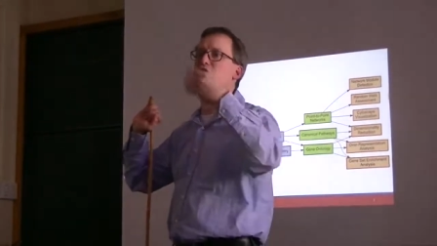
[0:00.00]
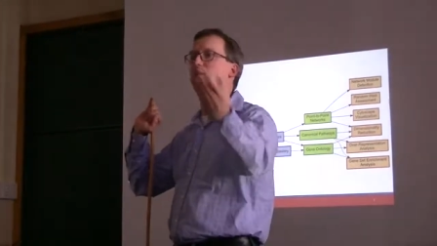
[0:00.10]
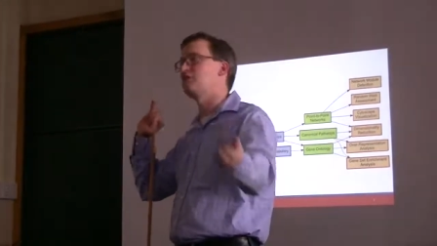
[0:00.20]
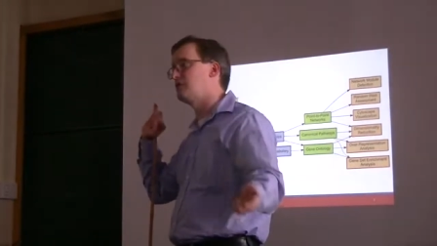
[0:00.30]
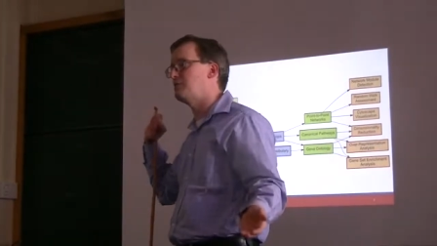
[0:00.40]

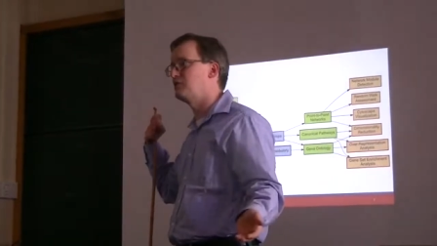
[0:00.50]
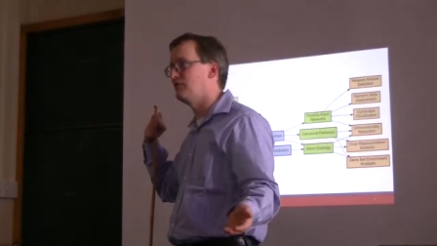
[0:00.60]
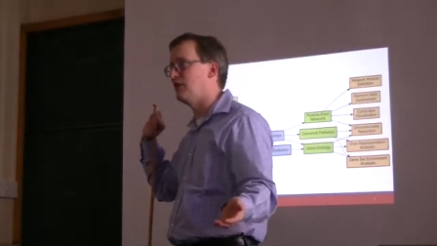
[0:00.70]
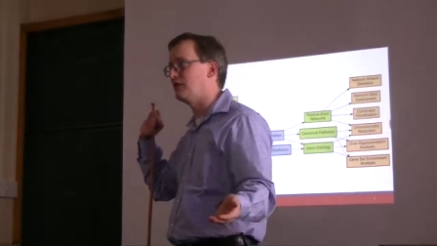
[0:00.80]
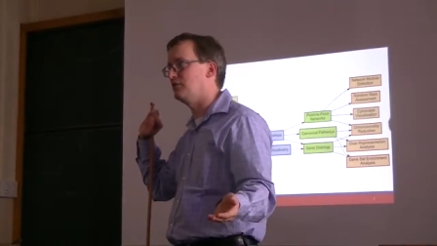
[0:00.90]
transcription
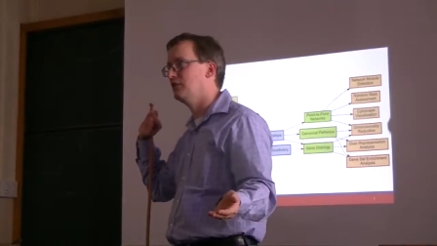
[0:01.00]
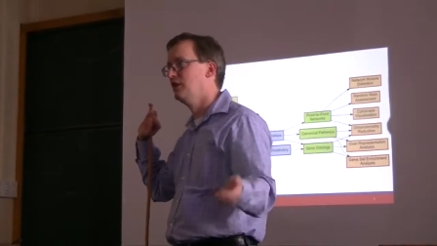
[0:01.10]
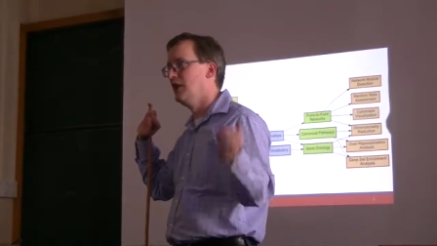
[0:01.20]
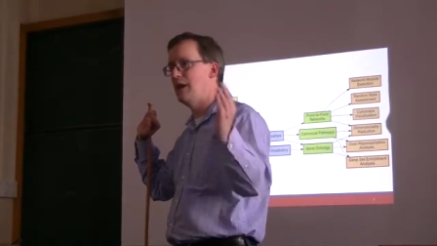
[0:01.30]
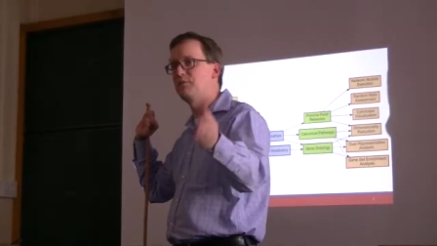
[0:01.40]
factor
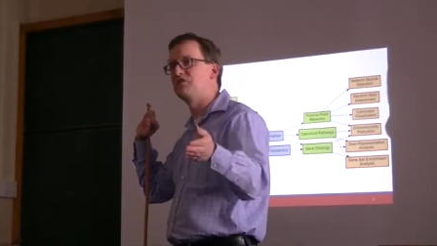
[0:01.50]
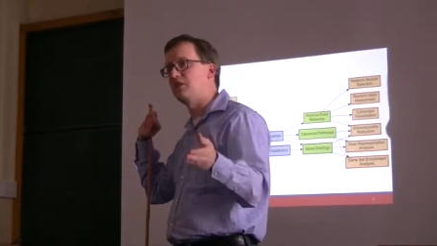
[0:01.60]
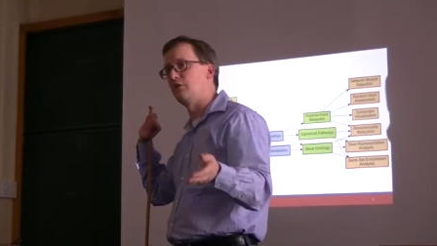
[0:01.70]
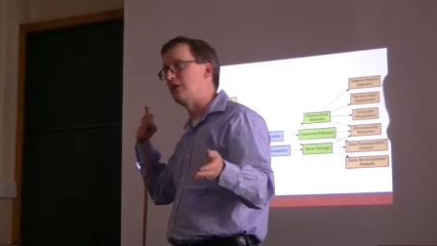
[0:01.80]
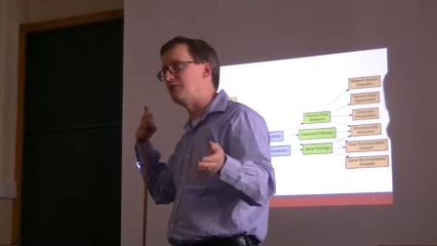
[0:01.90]
happens to
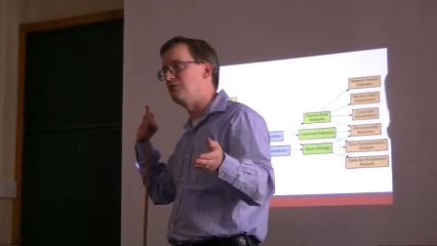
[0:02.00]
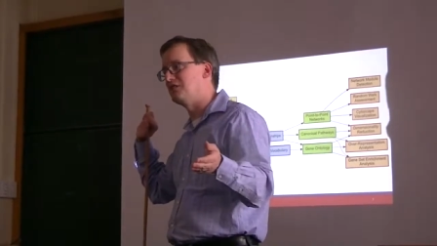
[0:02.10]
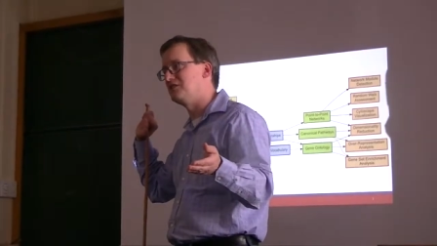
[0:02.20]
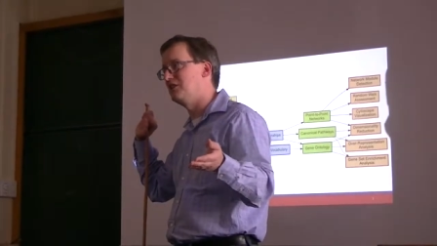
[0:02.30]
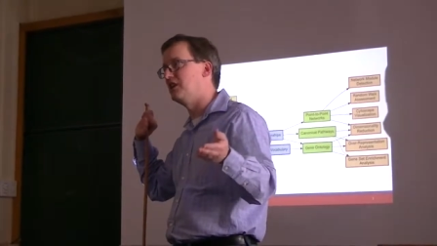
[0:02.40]
interact with
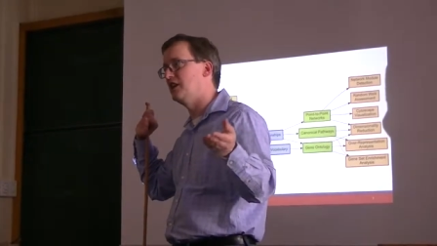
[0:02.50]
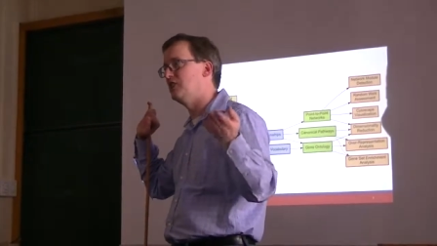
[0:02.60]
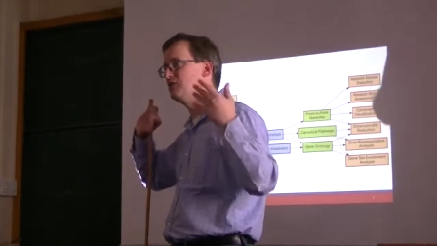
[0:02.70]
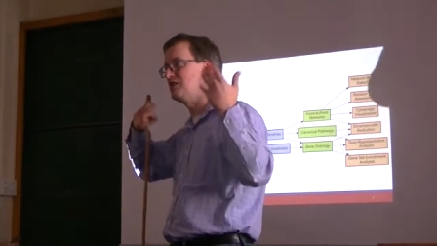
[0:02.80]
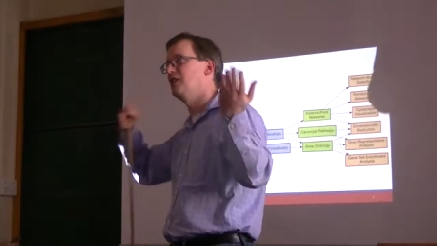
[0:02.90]
its DNA,
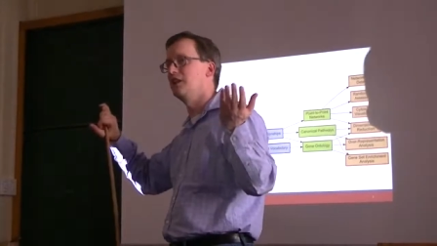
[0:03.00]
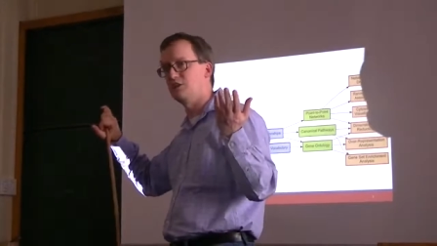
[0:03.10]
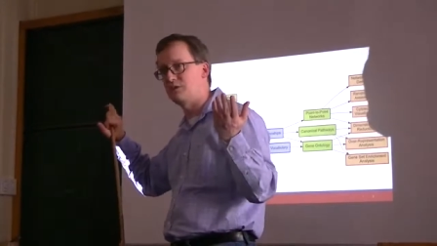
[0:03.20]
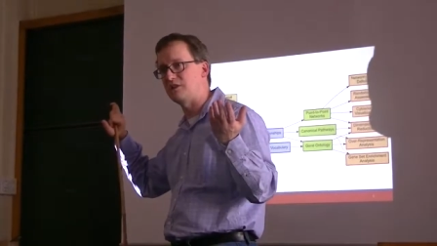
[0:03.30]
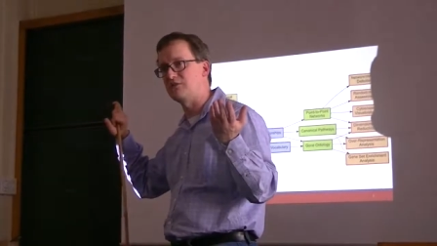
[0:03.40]
you suddenly get
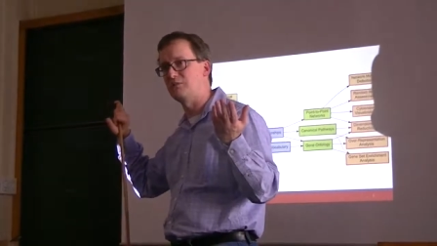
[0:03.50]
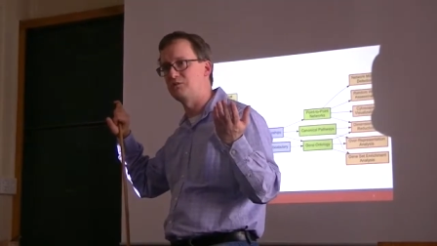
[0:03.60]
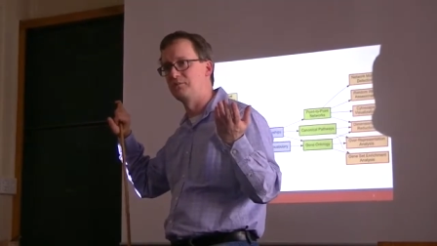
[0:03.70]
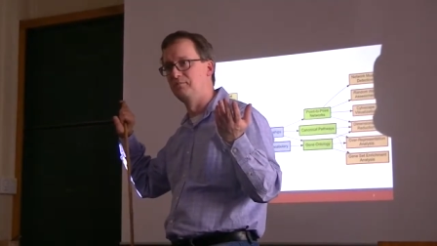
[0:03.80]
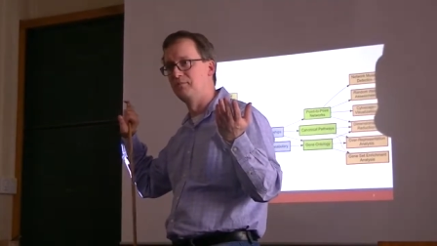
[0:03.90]

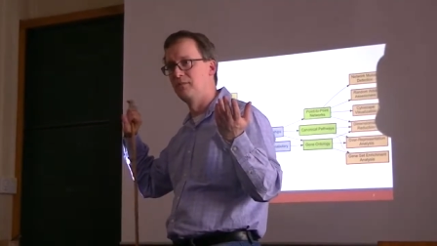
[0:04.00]
transcription.